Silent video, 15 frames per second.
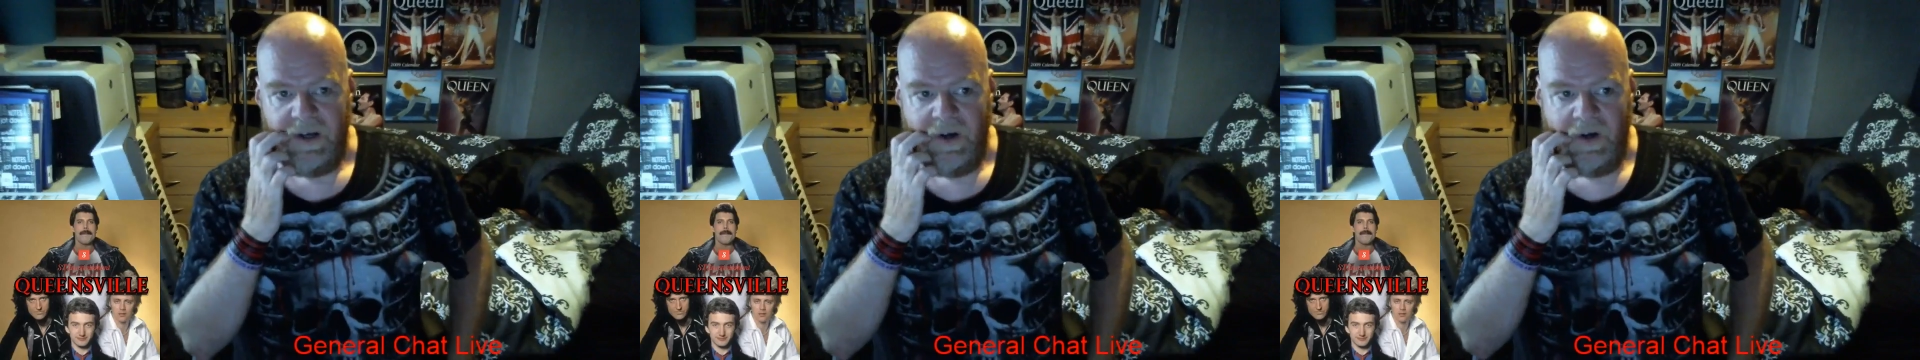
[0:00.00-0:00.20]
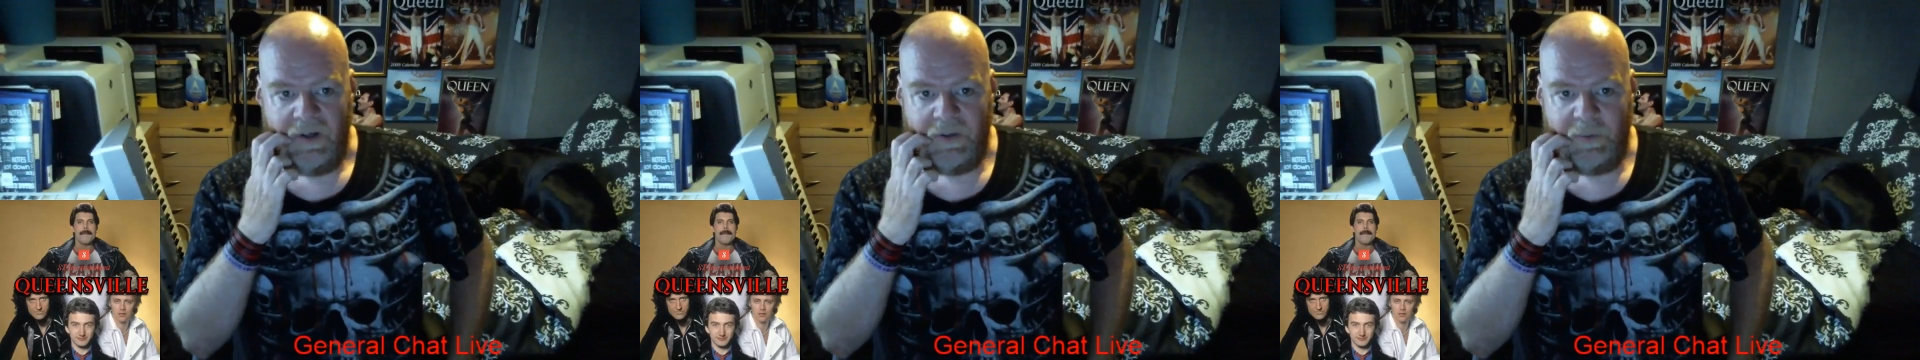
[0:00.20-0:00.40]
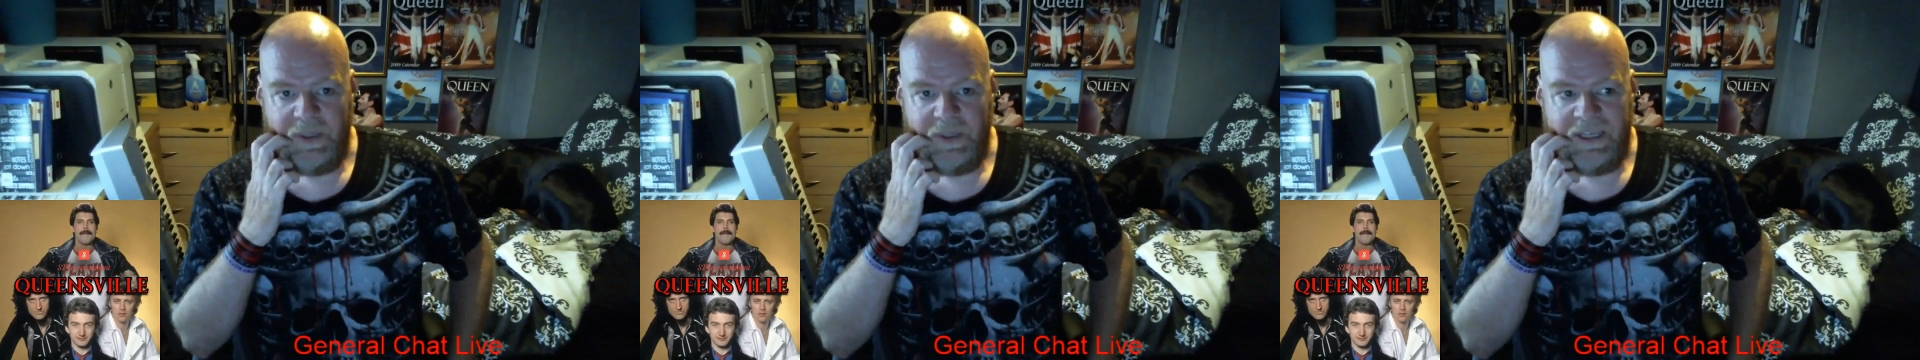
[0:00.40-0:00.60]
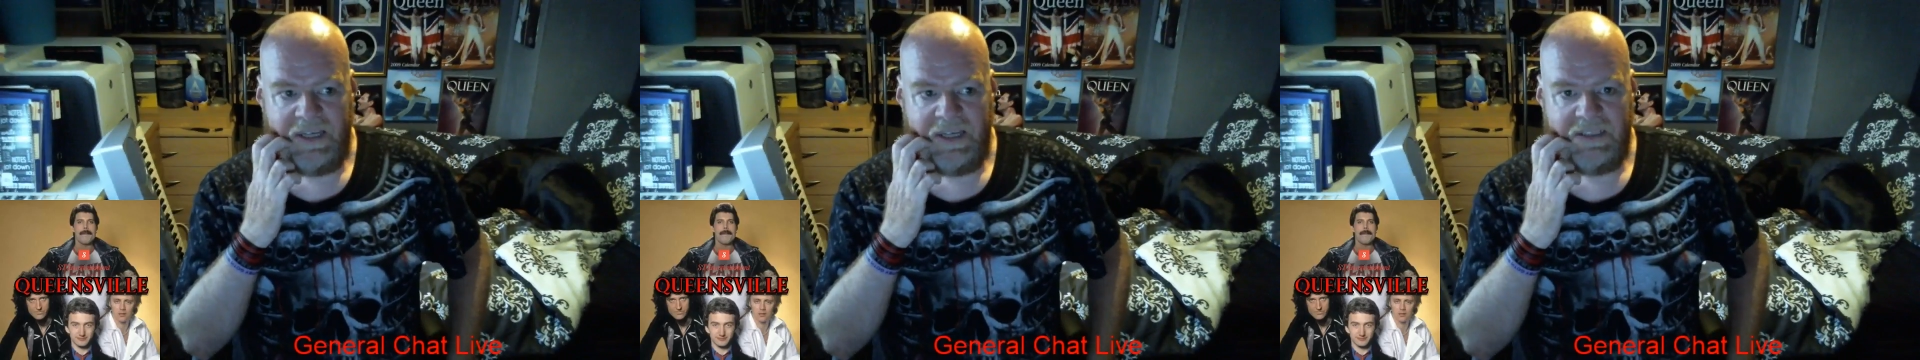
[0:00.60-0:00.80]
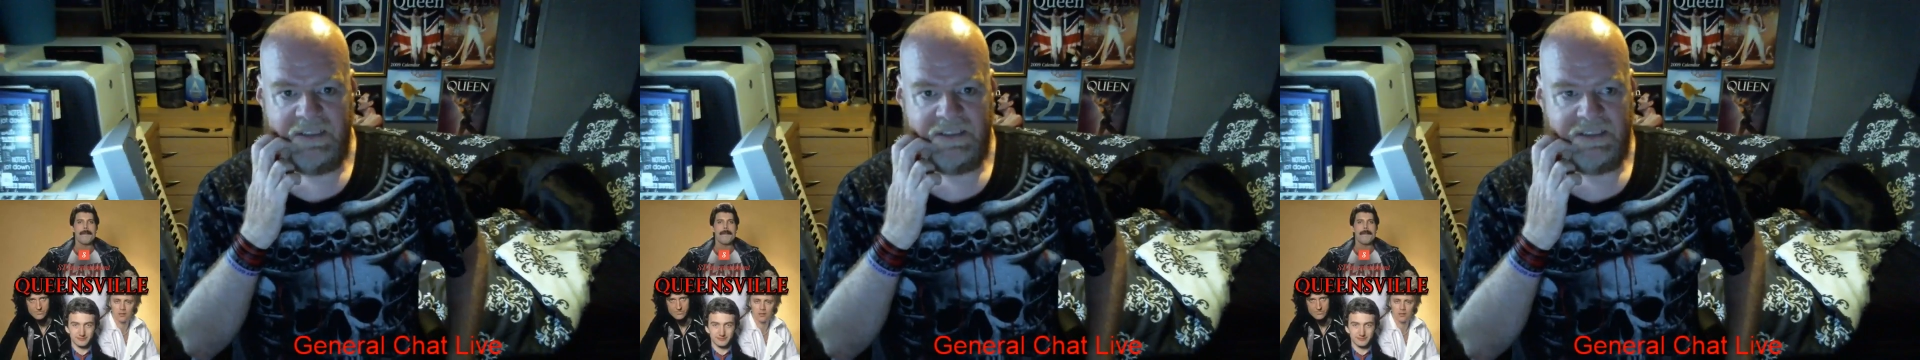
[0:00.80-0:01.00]
on a
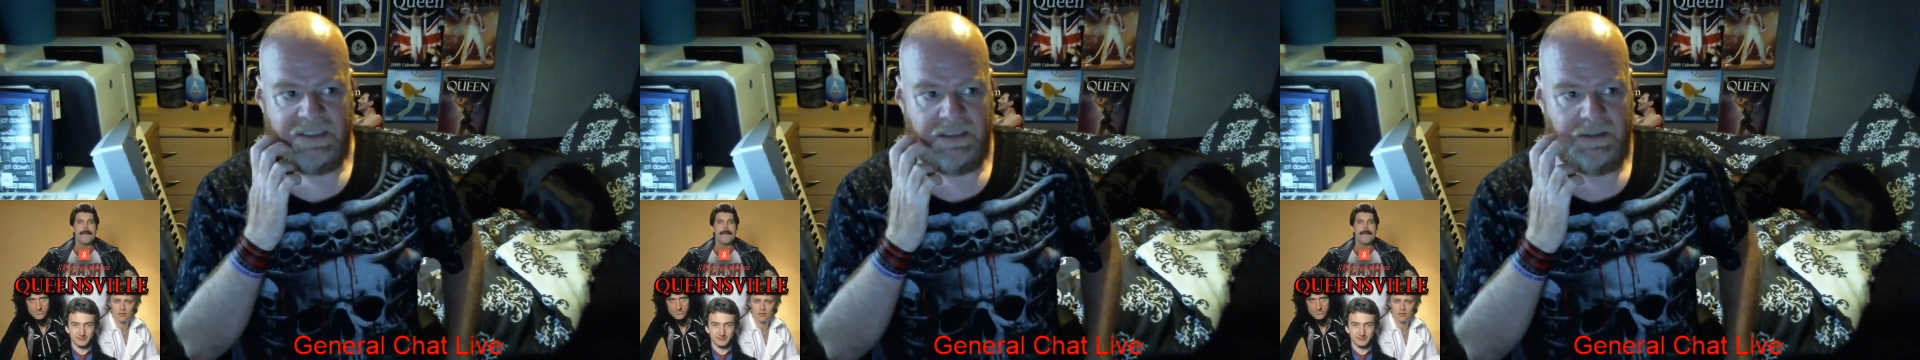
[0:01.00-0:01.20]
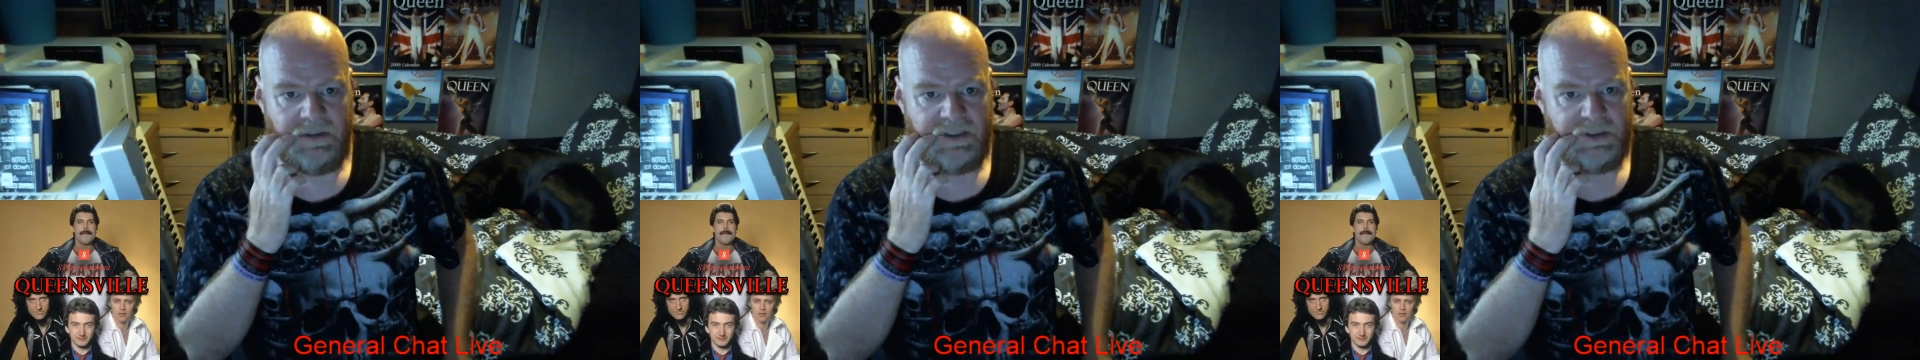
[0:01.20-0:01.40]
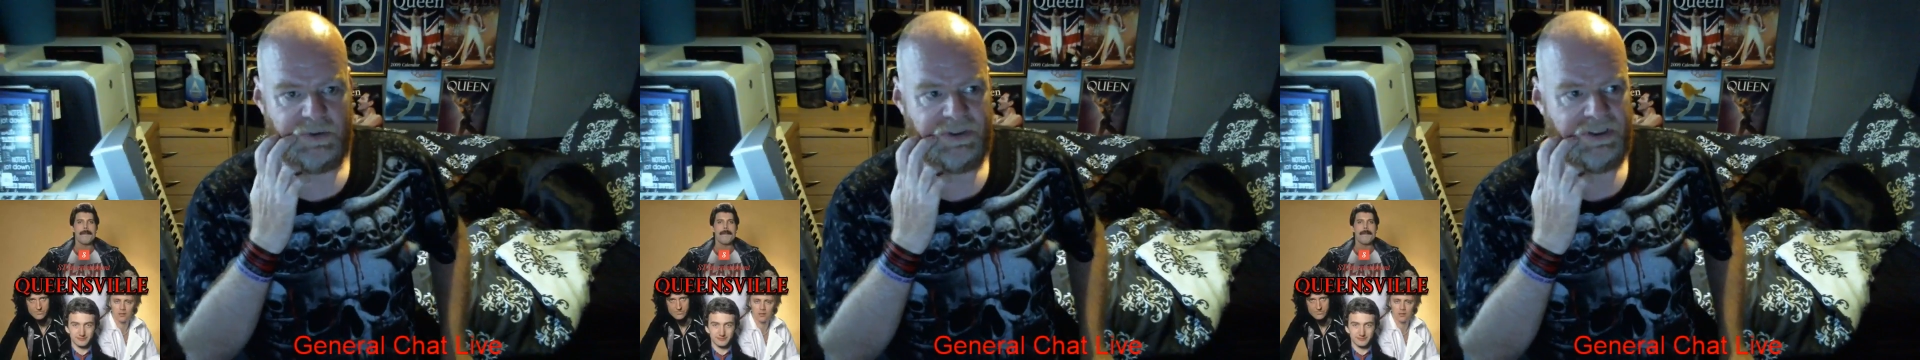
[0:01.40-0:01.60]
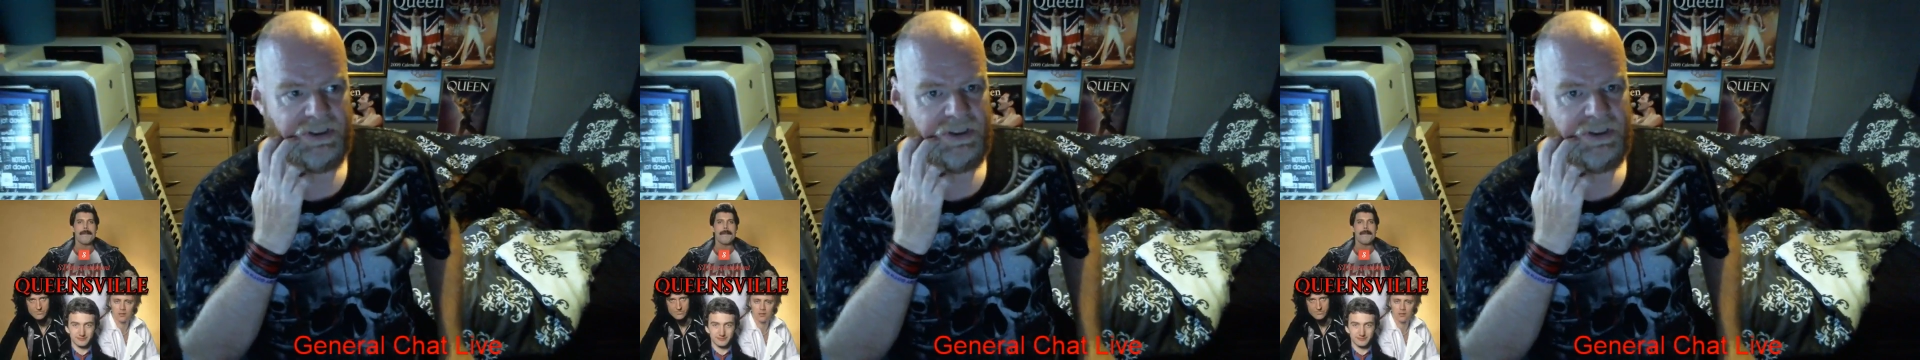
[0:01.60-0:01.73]
weekend, and this was